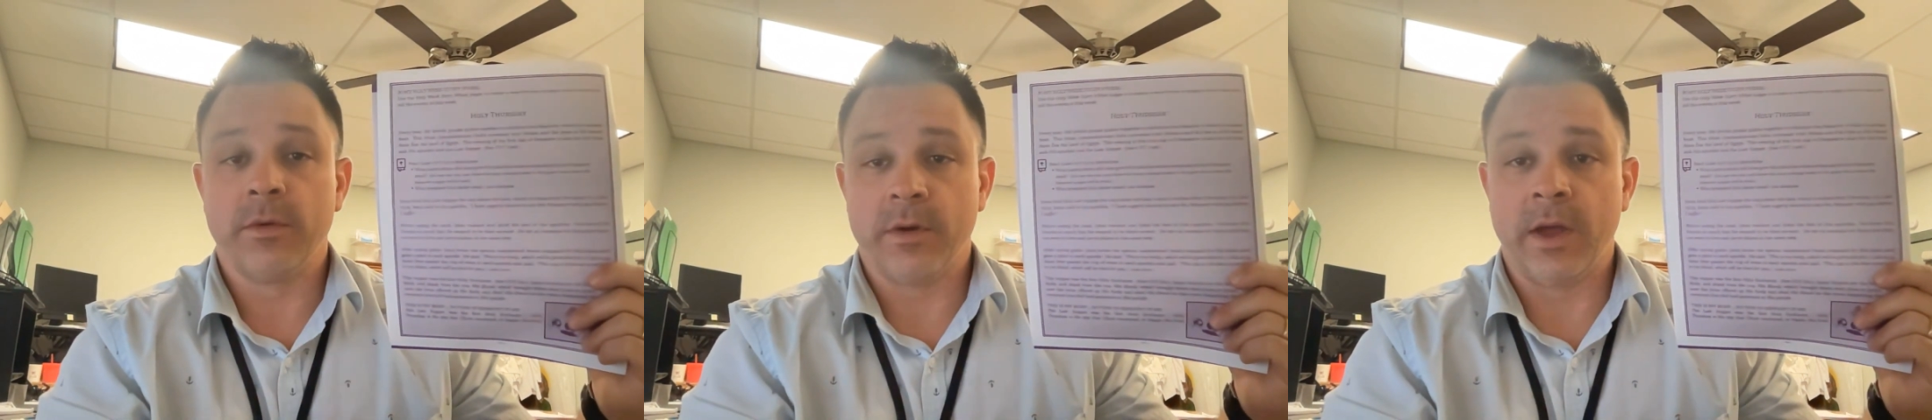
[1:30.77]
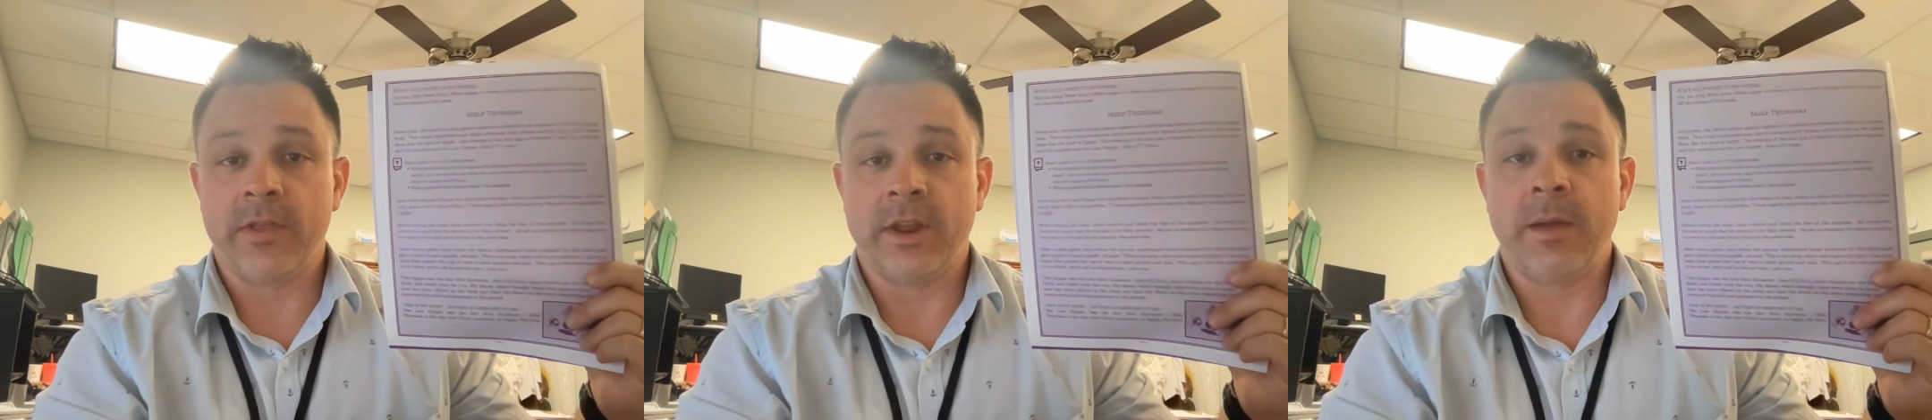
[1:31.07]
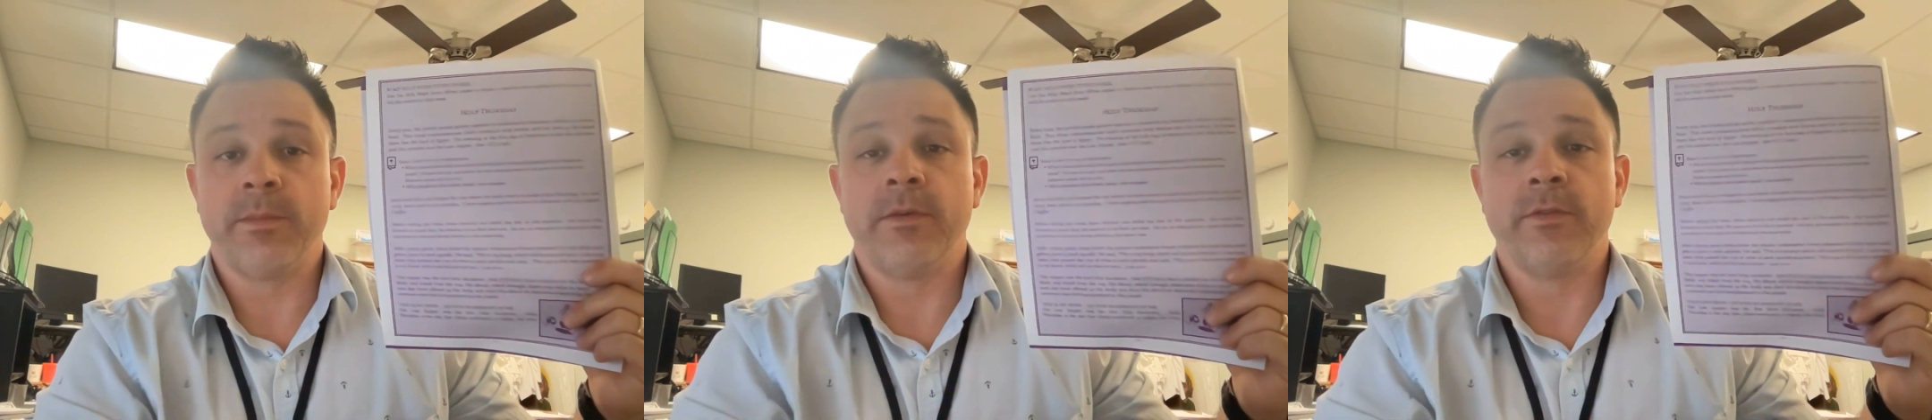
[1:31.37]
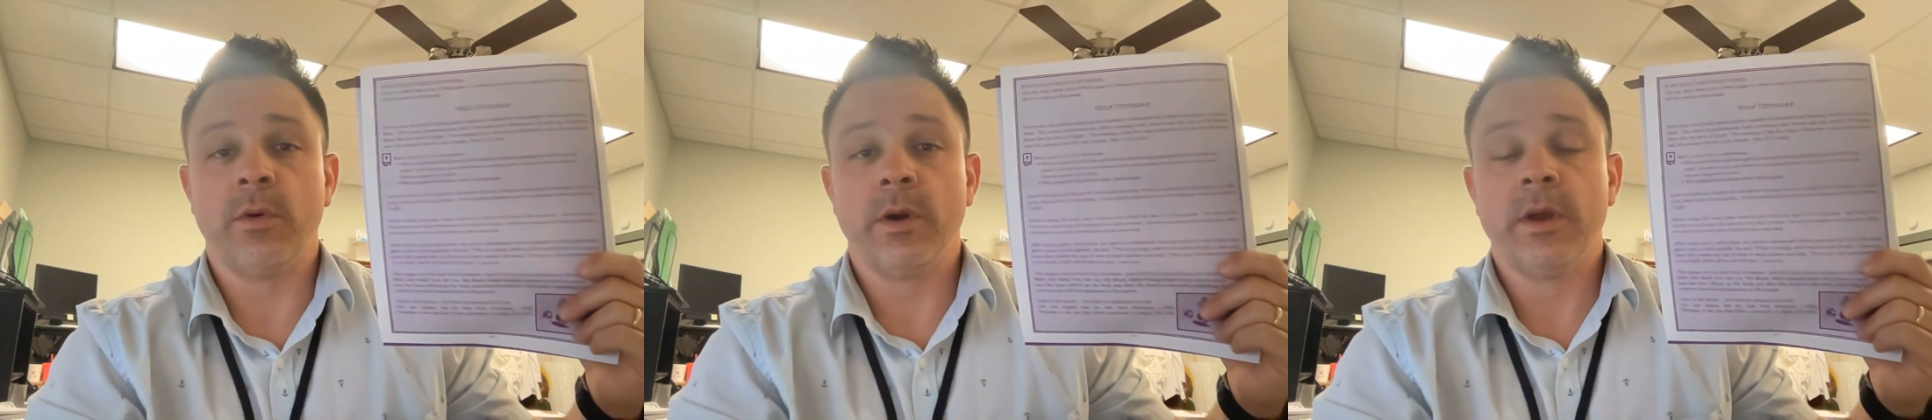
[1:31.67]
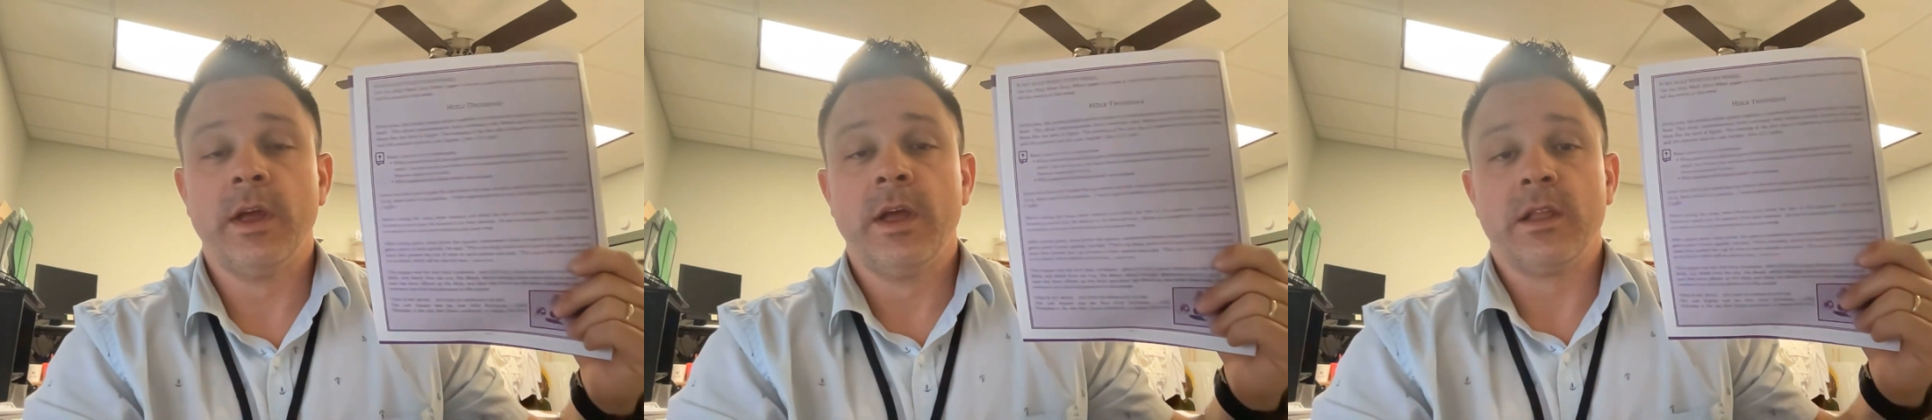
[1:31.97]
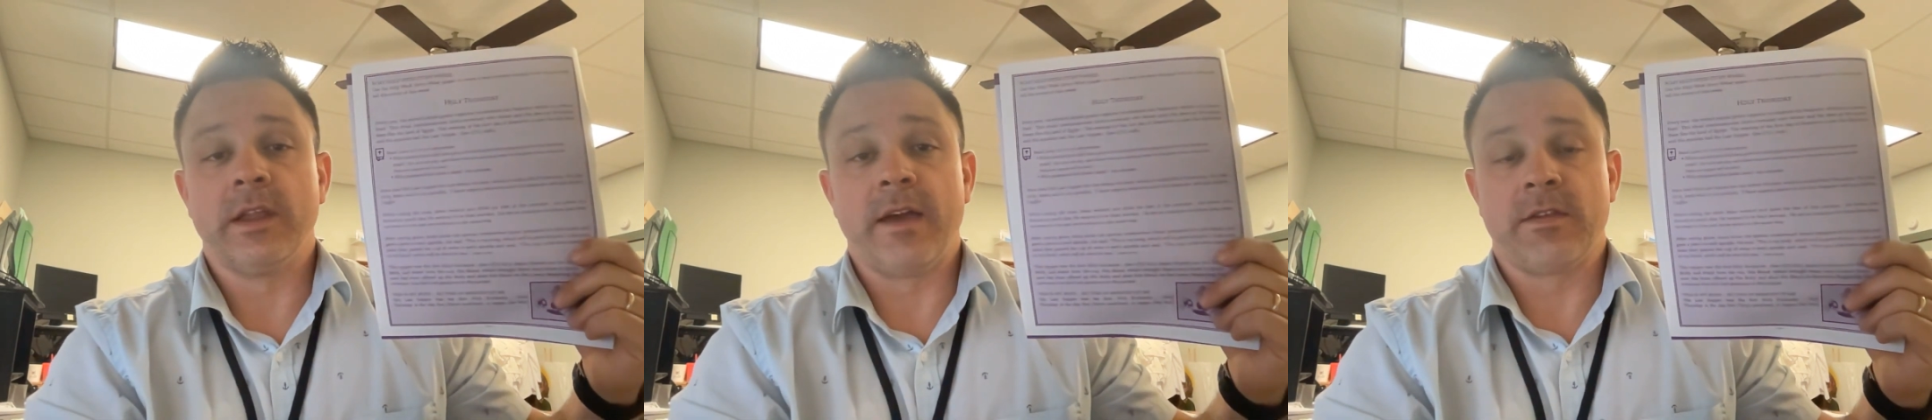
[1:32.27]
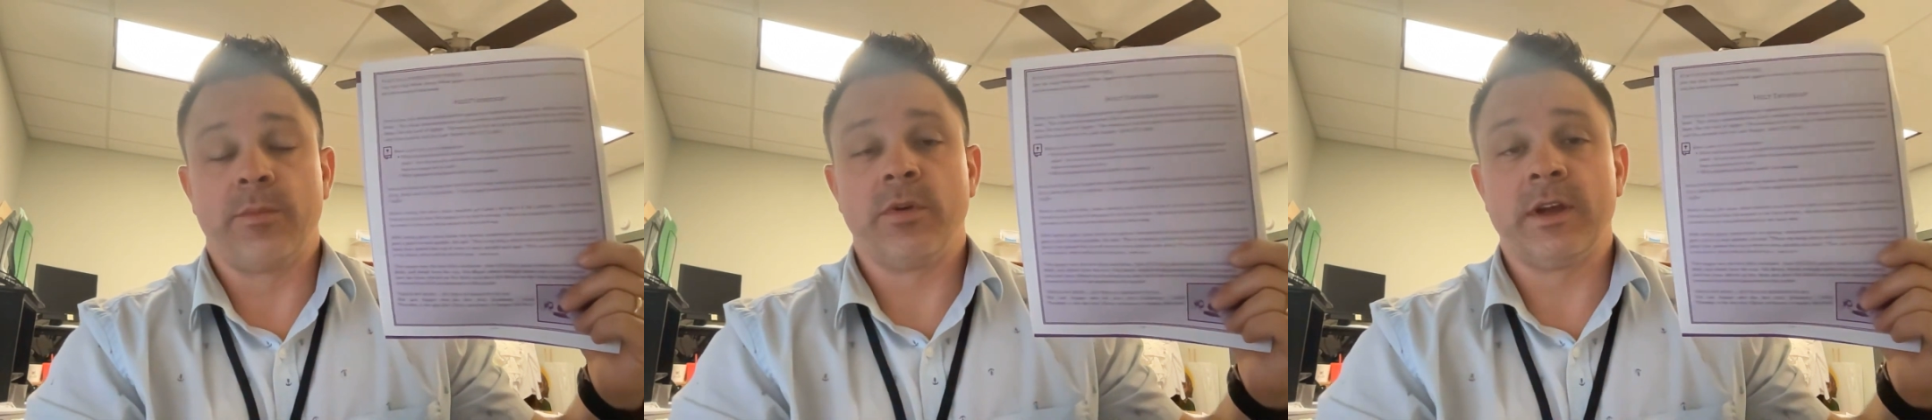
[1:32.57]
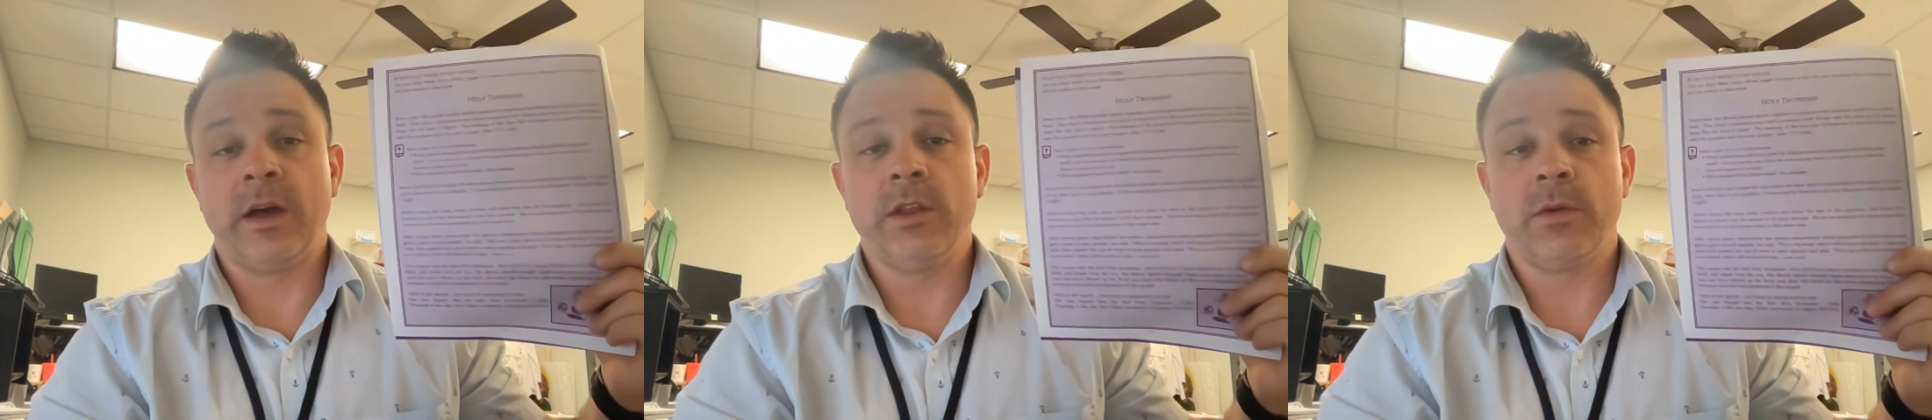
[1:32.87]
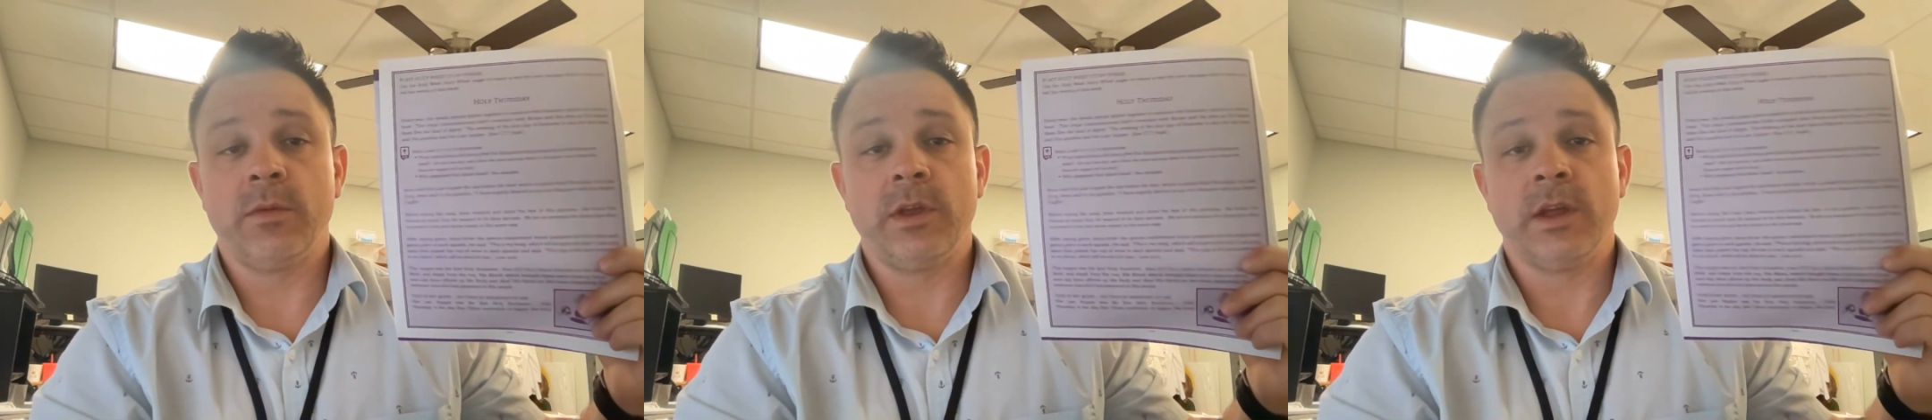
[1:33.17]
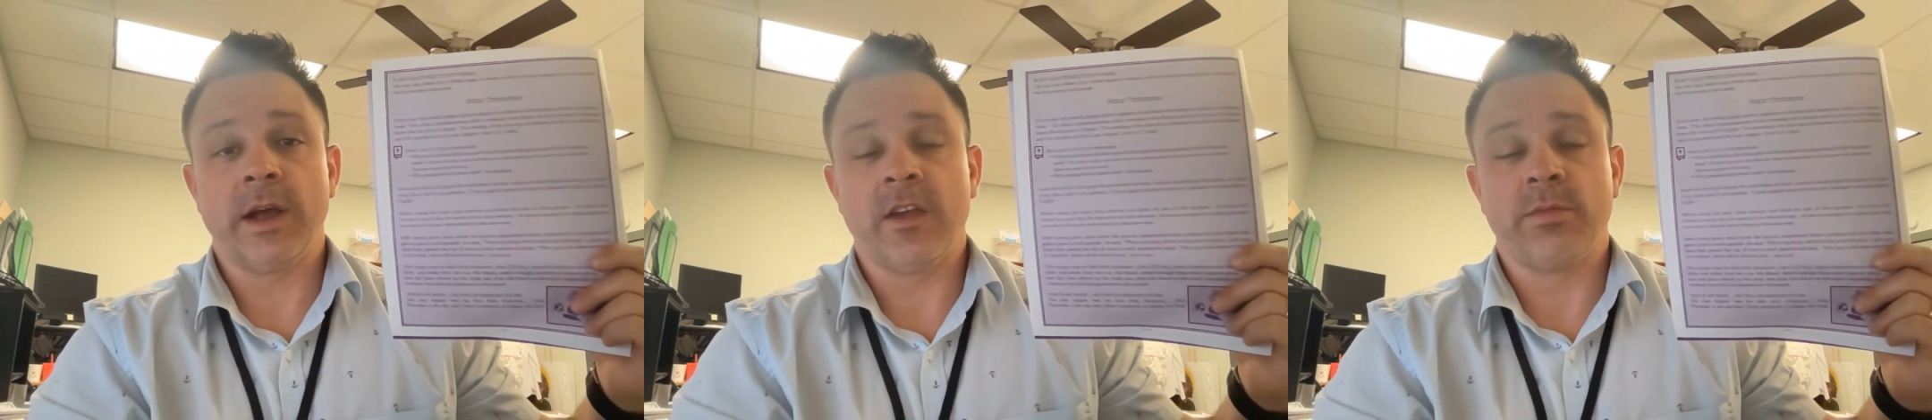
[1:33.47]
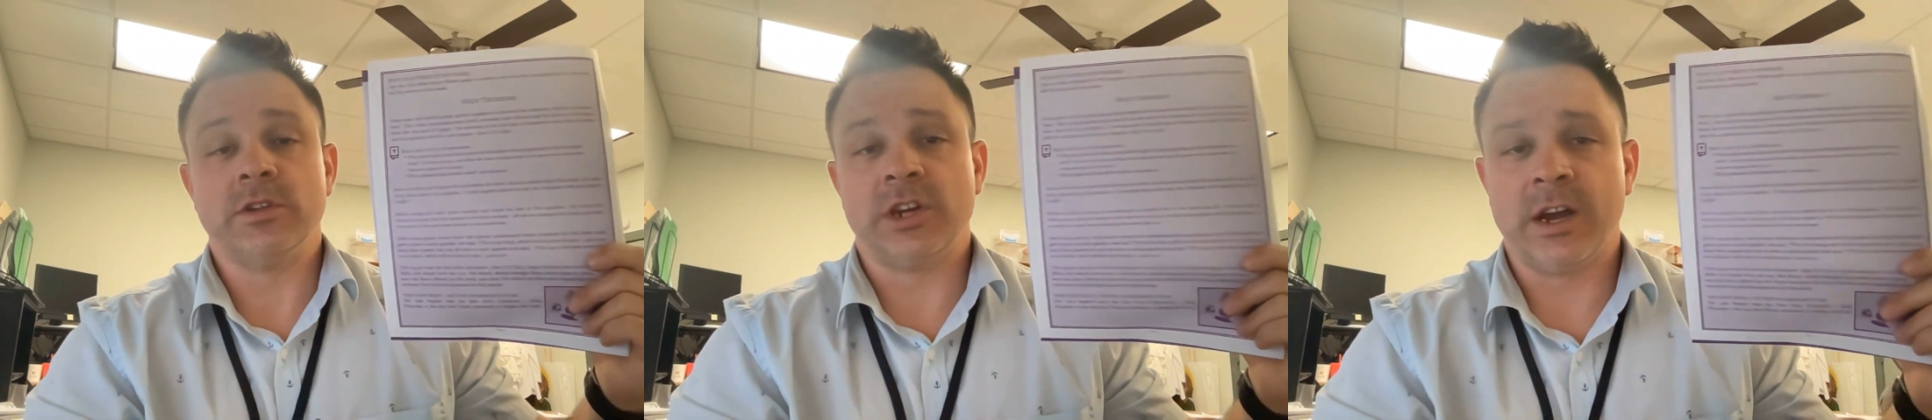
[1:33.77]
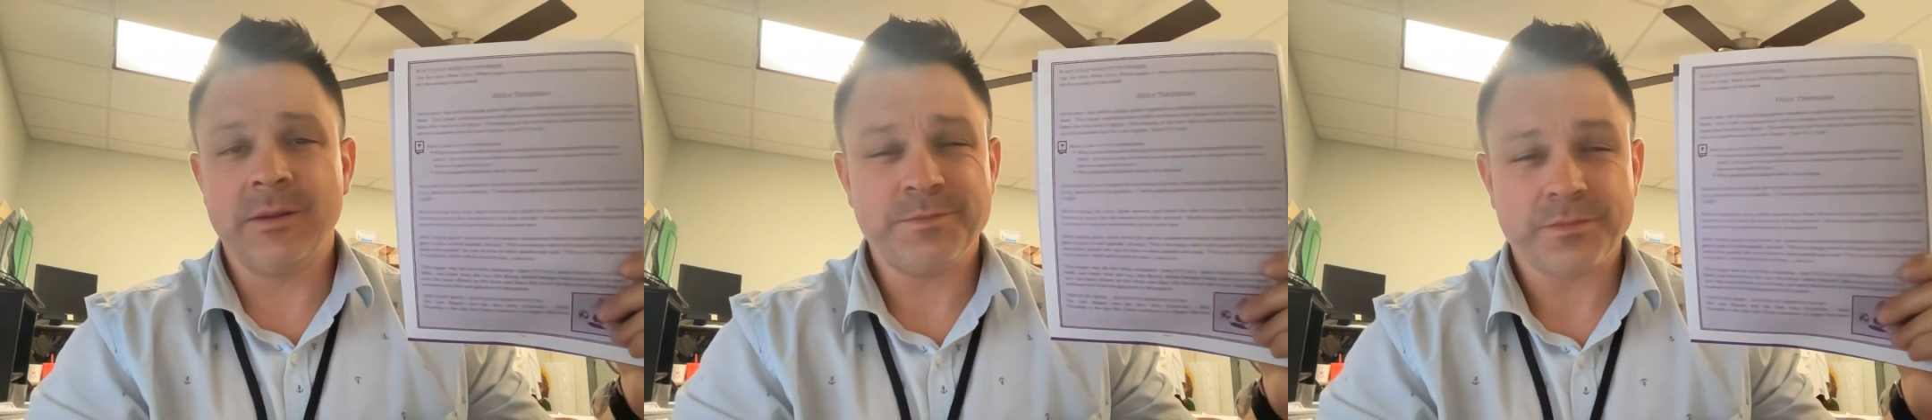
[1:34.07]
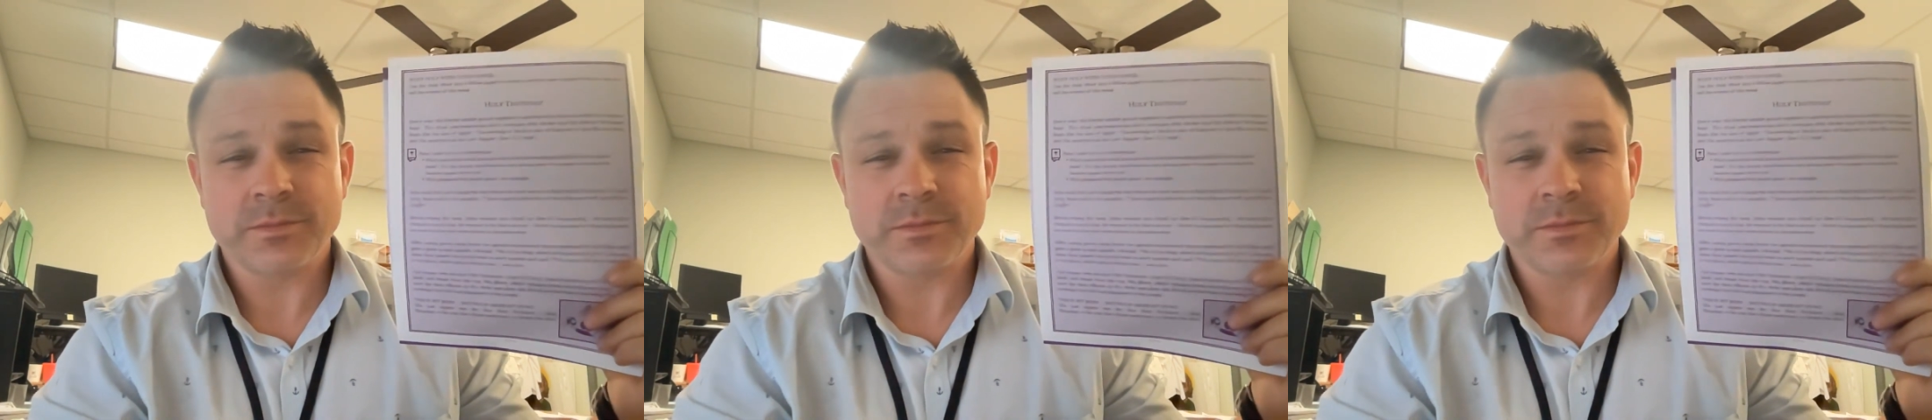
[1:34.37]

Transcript: at the night before the Last Supper account that we read in the Gospel of John.